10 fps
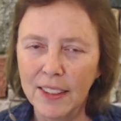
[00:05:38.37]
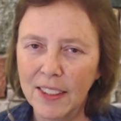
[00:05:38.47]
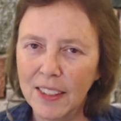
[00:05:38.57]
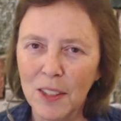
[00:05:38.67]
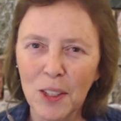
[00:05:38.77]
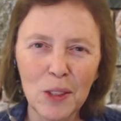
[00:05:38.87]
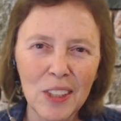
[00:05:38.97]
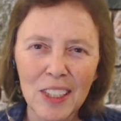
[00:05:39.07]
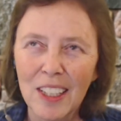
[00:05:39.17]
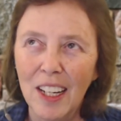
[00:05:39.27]
So
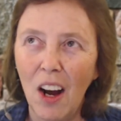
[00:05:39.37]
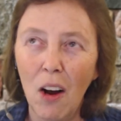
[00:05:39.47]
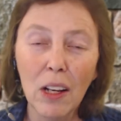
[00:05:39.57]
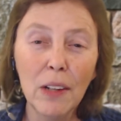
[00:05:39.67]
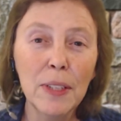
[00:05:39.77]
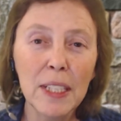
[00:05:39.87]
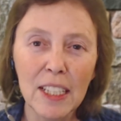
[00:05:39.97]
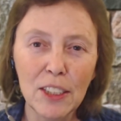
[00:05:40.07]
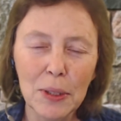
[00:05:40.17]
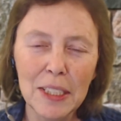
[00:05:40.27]
all over the
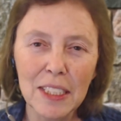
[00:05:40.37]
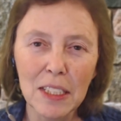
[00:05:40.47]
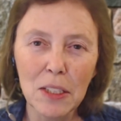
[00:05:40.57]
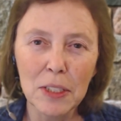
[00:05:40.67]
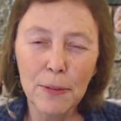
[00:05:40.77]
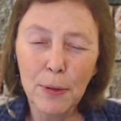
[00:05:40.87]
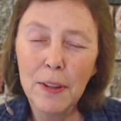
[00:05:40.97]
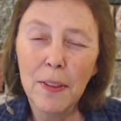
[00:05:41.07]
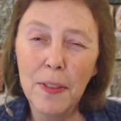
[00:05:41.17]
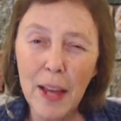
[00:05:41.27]
country, it's a little
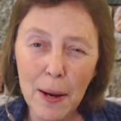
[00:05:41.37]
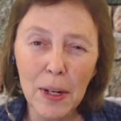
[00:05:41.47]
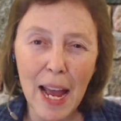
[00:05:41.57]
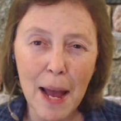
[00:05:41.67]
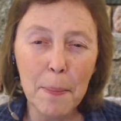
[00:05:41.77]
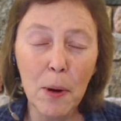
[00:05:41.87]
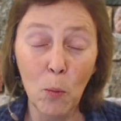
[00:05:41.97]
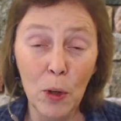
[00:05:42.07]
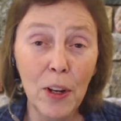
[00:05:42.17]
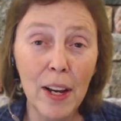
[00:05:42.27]
different. That would happen
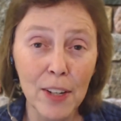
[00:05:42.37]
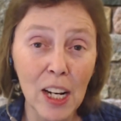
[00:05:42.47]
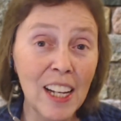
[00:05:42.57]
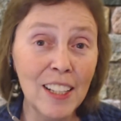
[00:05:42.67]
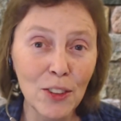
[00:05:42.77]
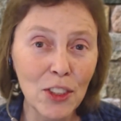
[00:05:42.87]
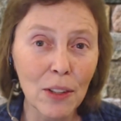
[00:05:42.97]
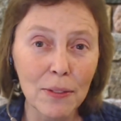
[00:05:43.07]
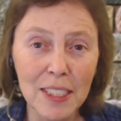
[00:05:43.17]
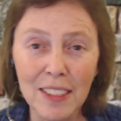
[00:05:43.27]
when you have cloud
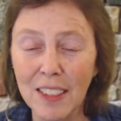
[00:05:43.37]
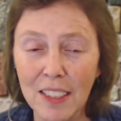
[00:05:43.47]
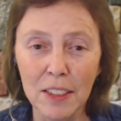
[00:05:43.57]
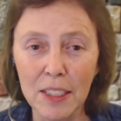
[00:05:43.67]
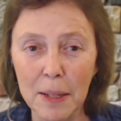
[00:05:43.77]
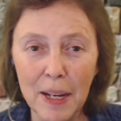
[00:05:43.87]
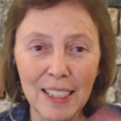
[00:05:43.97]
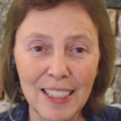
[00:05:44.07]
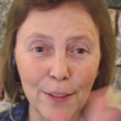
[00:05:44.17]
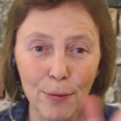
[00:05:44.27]
services because they
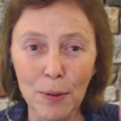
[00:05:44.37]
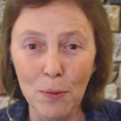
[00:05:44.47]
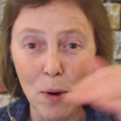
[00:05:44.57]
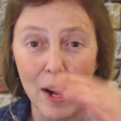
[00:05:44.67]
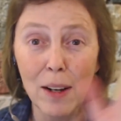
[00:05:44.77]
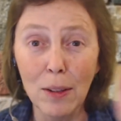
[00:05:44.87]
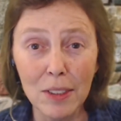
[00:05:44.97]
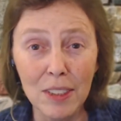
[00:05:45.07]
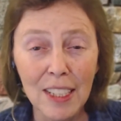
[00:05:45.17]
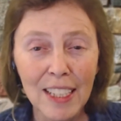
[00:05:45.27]
make different routes
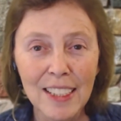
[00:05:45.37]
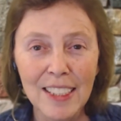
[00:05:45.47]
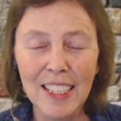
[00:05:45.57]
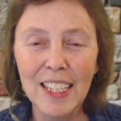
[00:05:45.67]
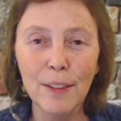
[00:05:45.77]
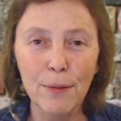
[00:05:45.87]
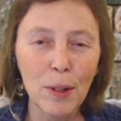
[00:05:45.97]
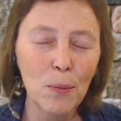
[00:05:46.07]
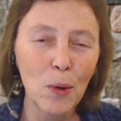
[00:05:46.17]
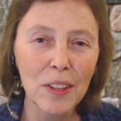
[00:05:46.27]
to get
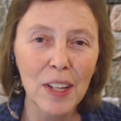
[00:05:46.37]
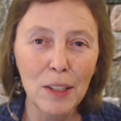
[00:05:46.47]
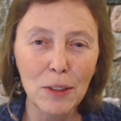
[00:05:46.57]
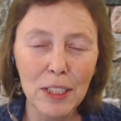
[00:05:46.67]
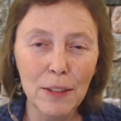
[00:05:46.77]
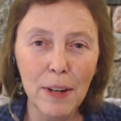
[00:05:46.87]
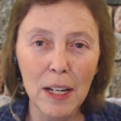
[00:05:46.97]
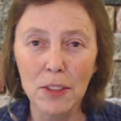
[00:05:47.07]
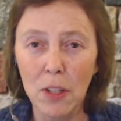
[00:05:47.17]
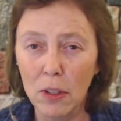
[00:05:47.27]
from where the hosting
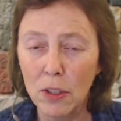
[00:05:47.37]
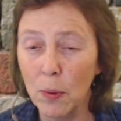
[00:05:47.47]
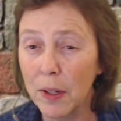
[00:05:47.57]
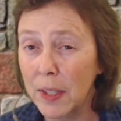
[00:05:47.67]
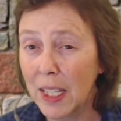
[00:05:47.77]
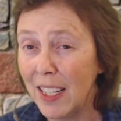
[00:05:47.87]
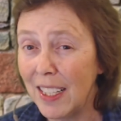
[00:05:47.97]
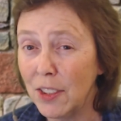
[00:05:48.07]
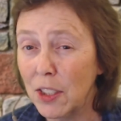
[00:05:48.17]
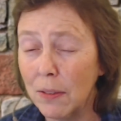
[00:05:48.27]
files are to wherever the
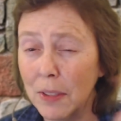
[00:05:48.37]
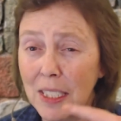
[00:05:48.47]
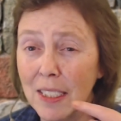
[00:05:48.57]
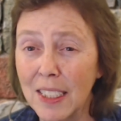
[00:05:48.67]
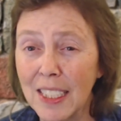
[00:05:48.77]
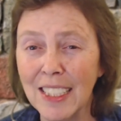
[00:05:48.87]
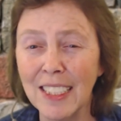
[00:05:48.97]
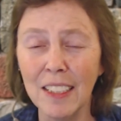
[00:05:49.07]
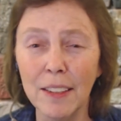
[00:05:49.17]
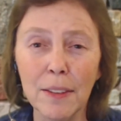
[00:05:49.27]
cloud service is that can
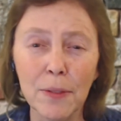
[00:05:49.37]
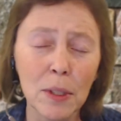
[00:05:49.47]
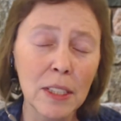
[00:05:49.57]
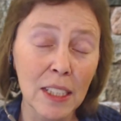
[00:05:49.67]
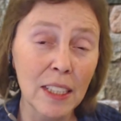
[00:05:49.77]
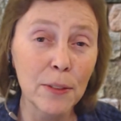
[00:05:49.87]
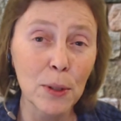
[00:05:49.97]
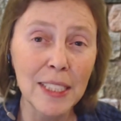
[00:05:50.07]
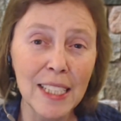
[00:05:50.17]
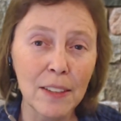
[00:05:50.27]

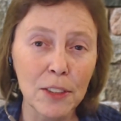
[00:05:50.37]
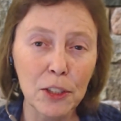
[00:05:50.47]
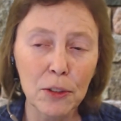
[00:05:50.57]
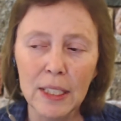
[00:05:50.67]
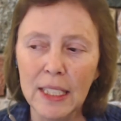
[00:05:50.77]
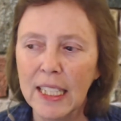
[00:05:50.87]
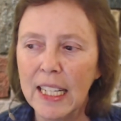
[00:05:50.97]
deliver it down the street.